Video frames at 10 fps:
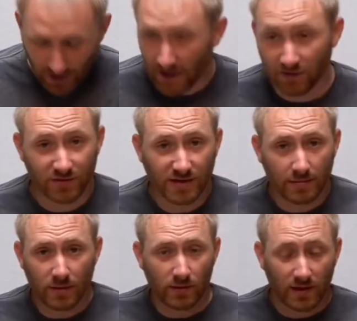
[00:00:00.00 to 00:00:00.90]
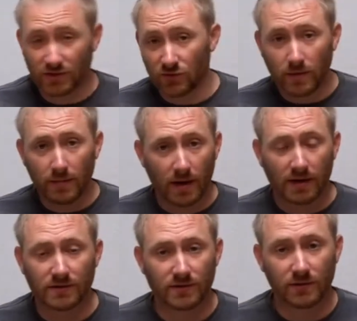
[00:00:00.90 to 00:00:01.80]
I can do the same thing with like a streaming
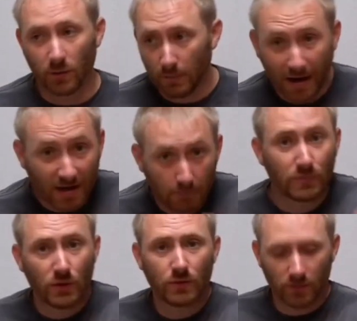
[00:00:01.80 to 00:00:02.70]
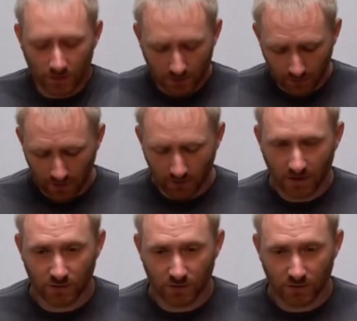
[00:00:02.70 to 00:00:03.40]
box or my computer or something, right?